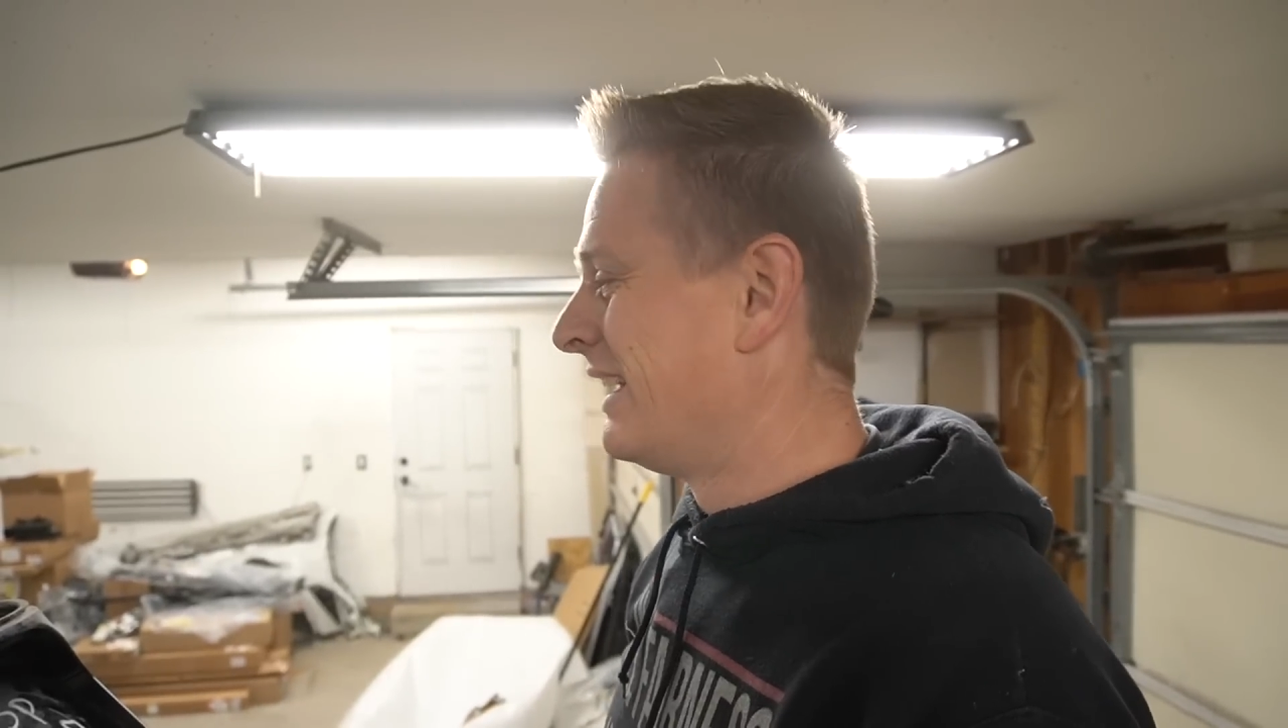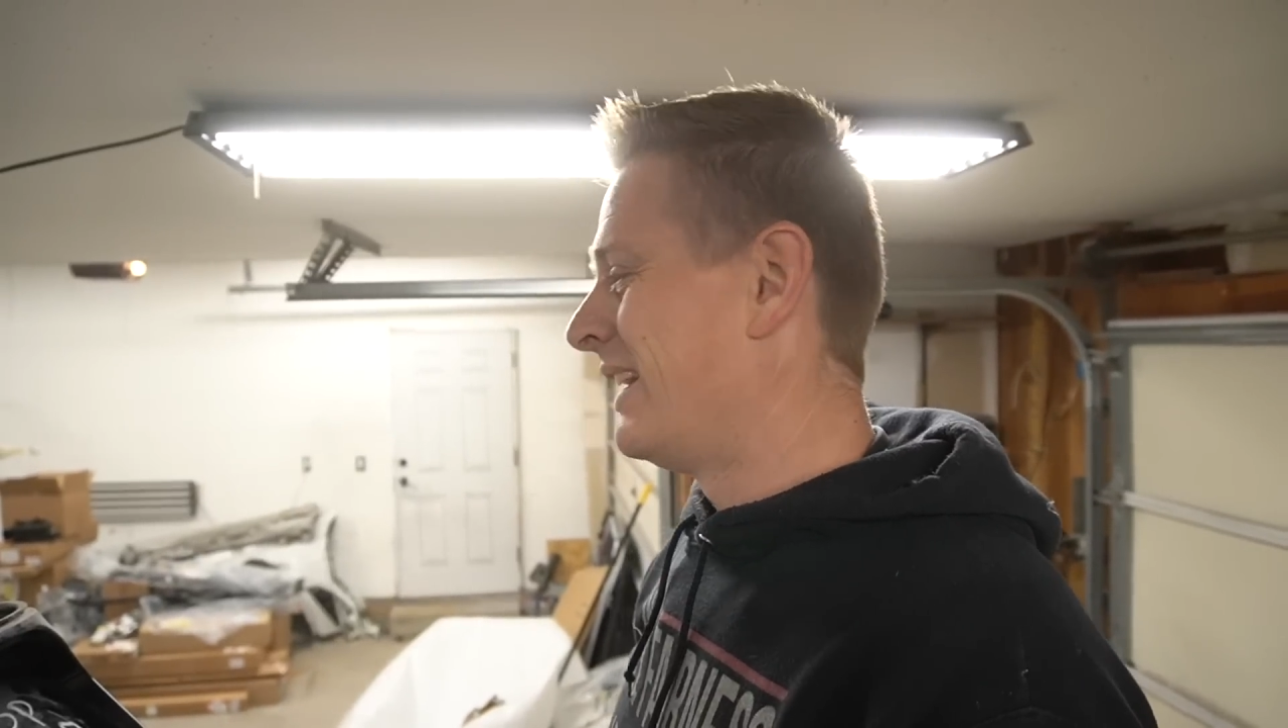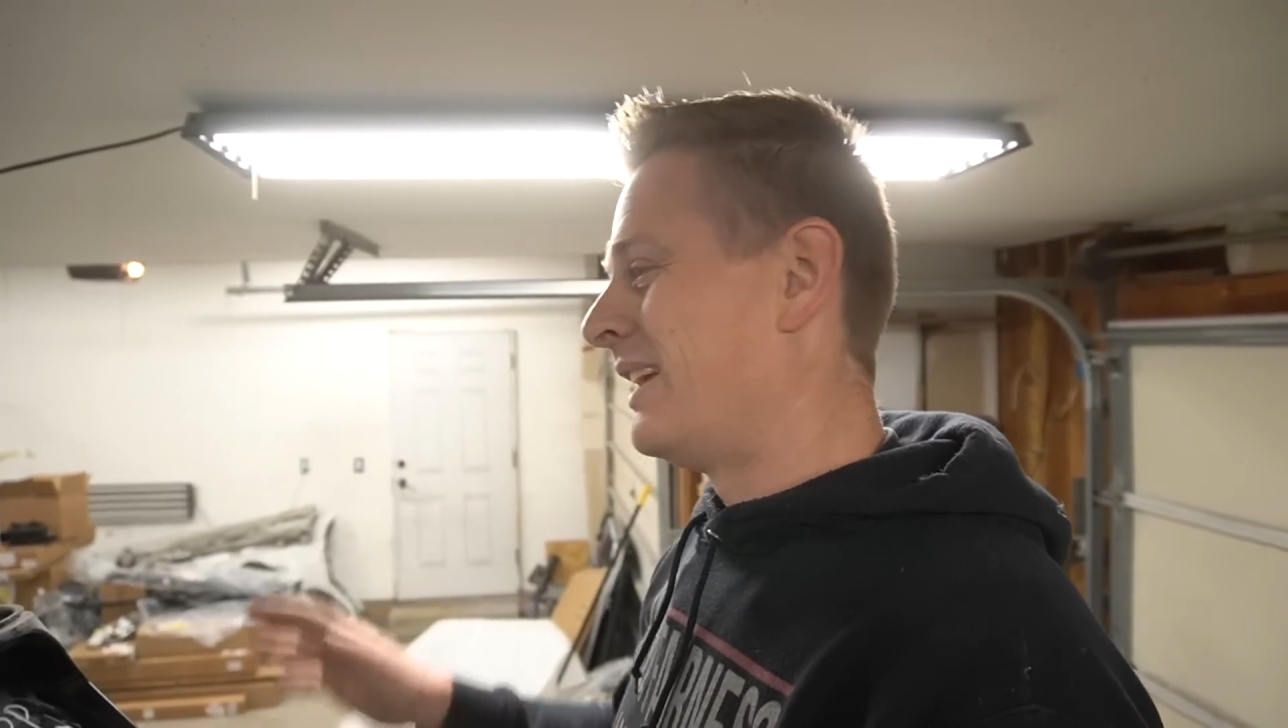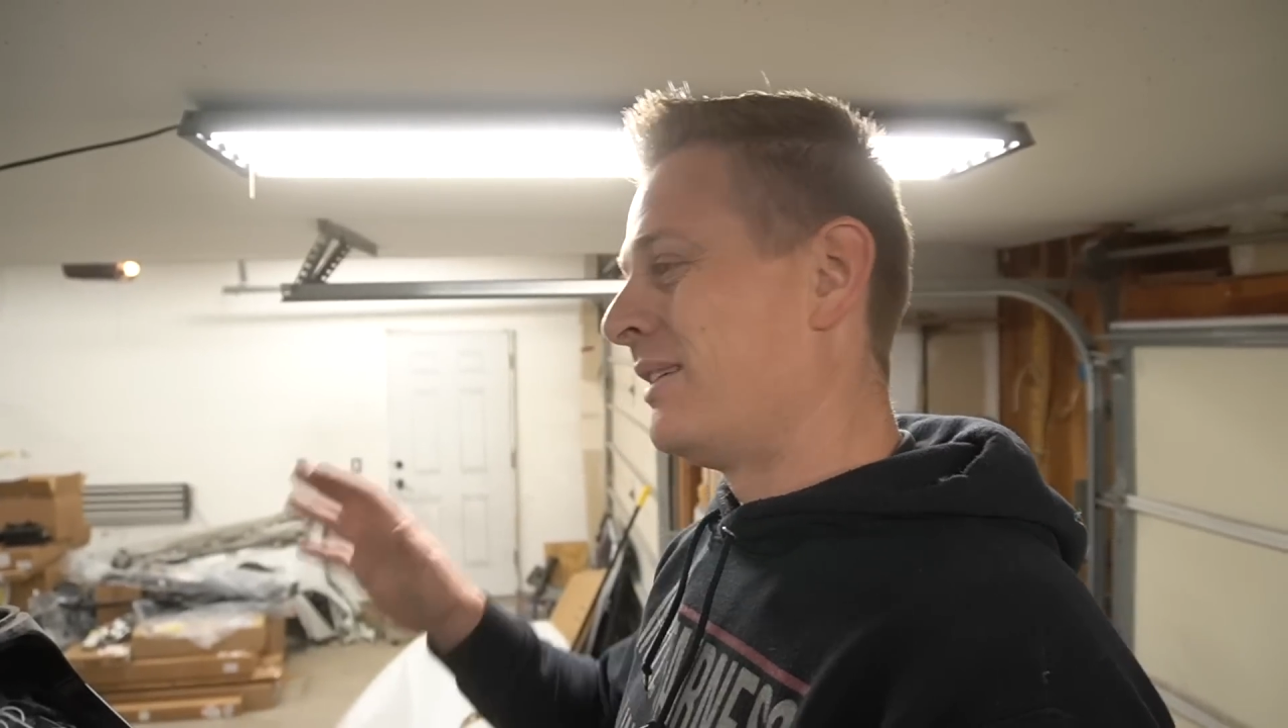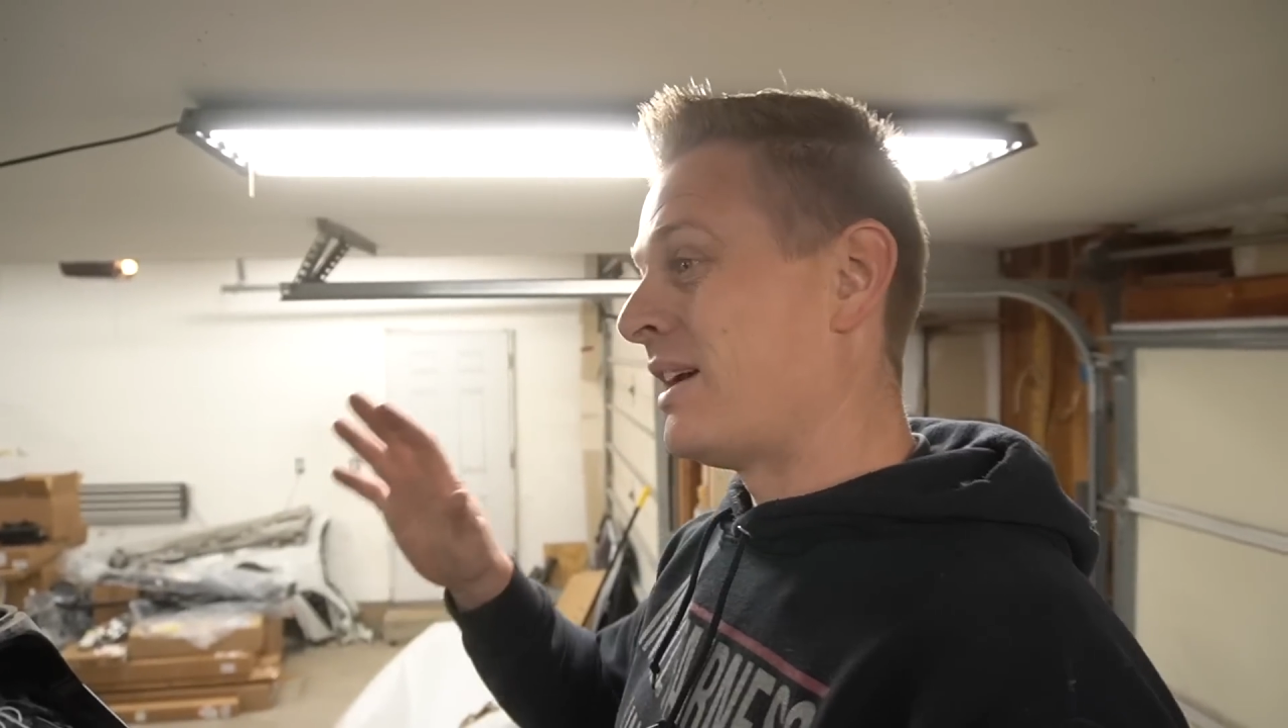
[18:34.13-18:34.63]

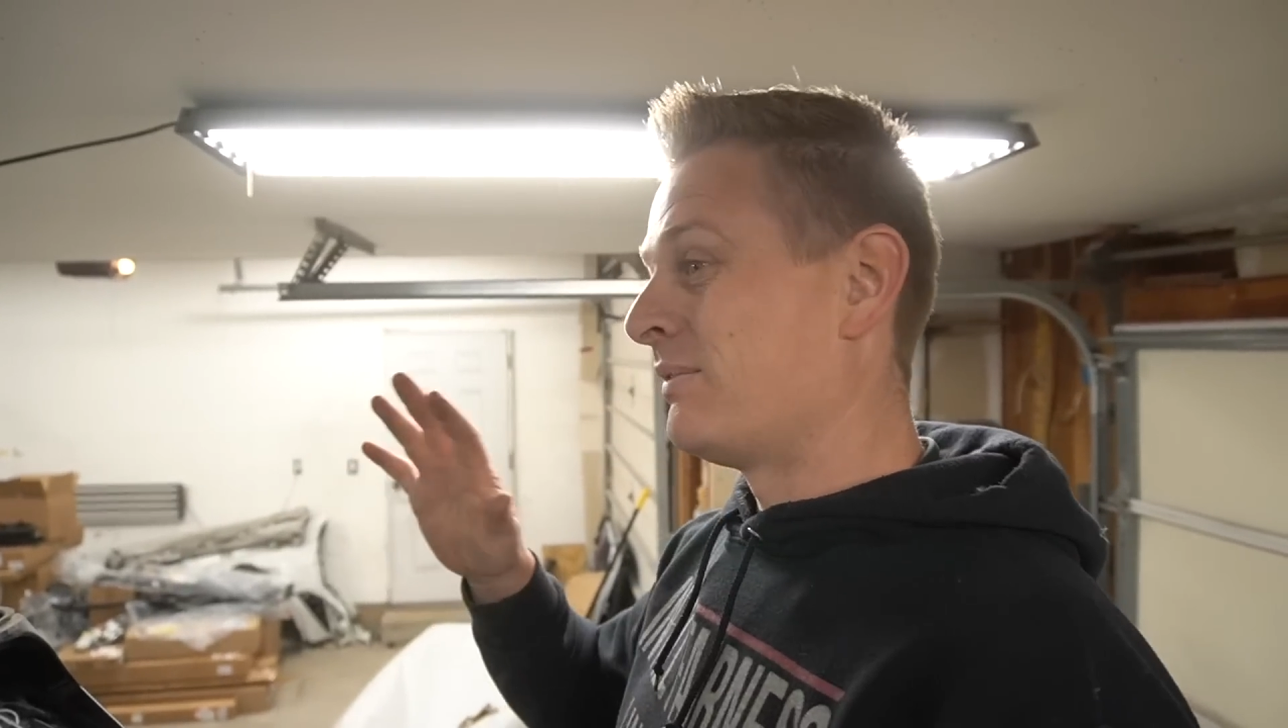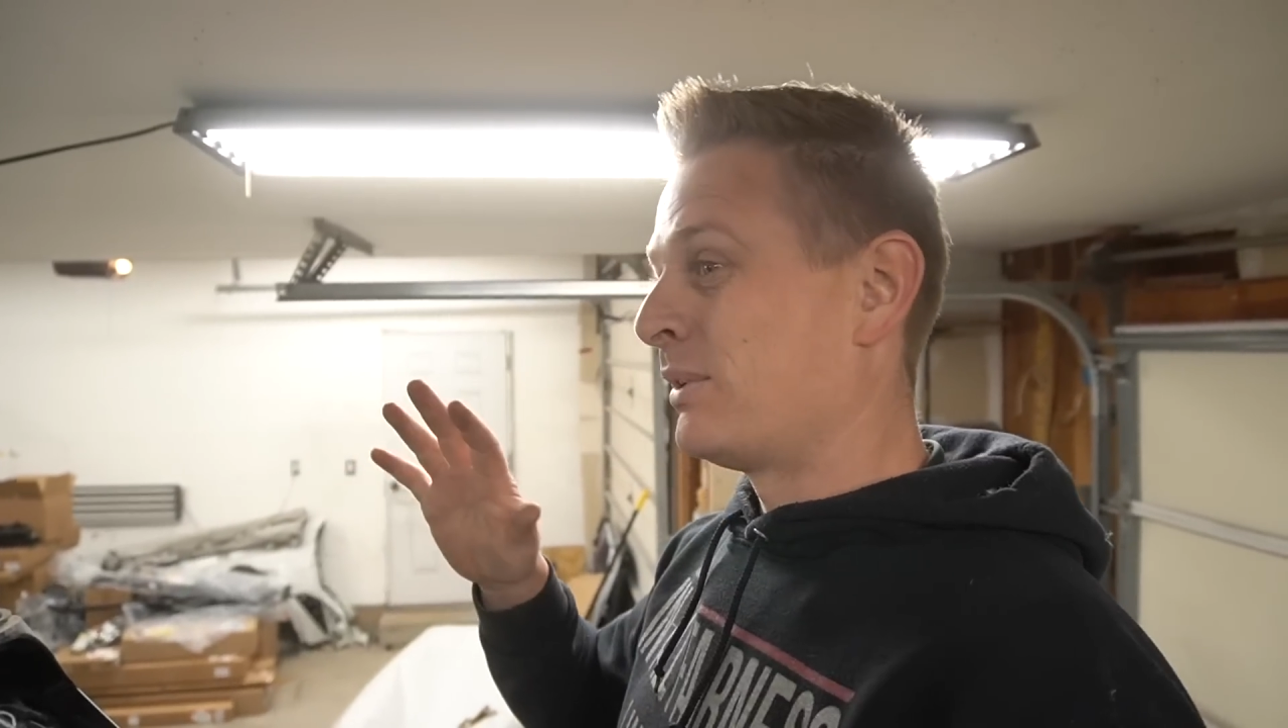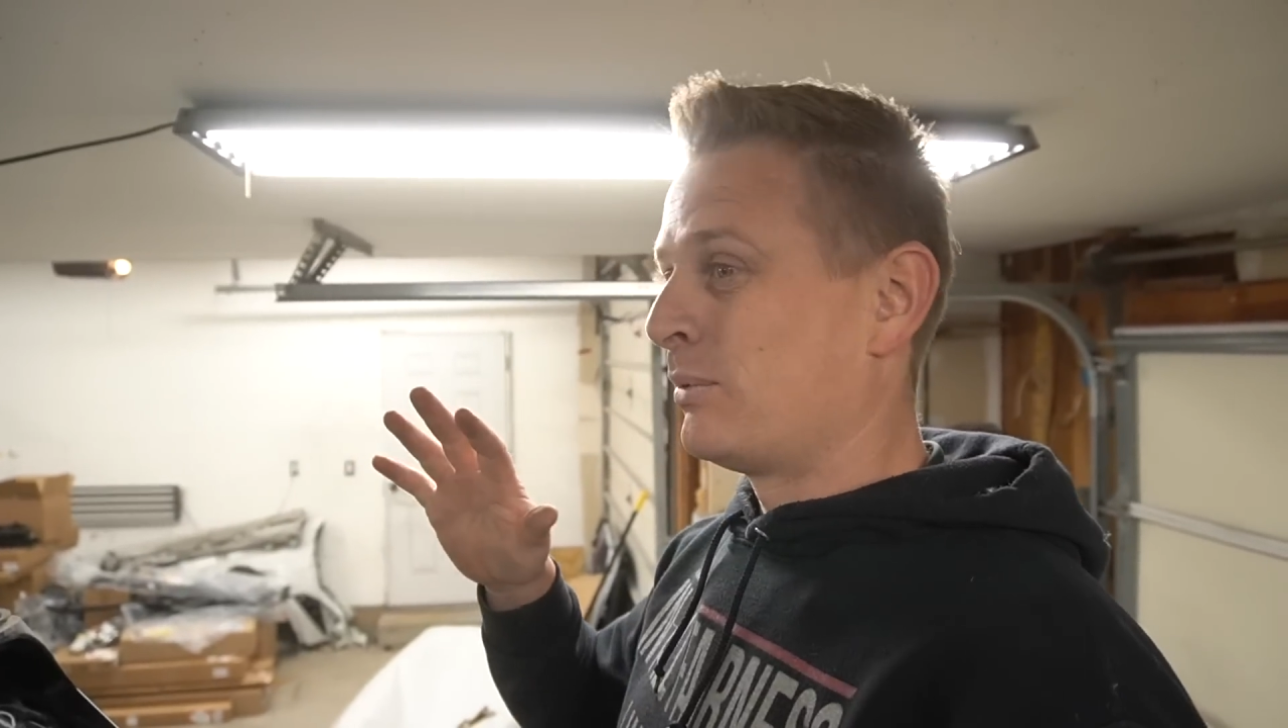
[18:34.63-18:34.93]
and after